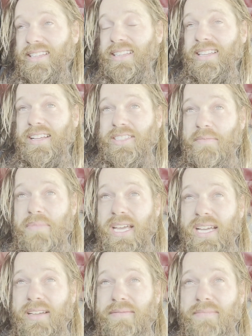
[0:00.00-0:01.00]
there's a
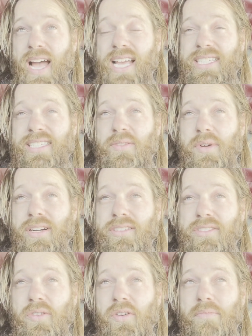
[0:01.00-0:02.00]
big icy winter
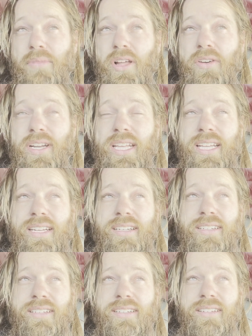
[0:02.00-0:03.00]
storm blowing
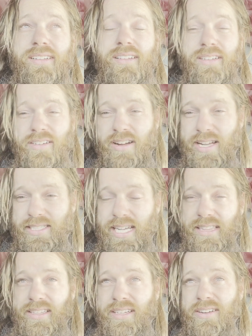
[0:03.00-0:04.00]
in across
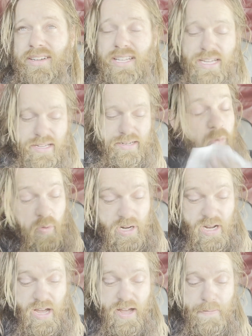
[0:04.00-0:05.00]
South Dakota and
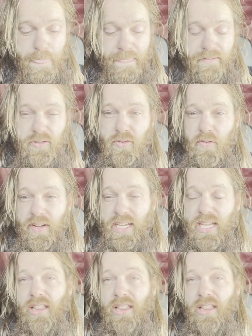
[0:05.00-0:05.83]
whatnot. So if I can get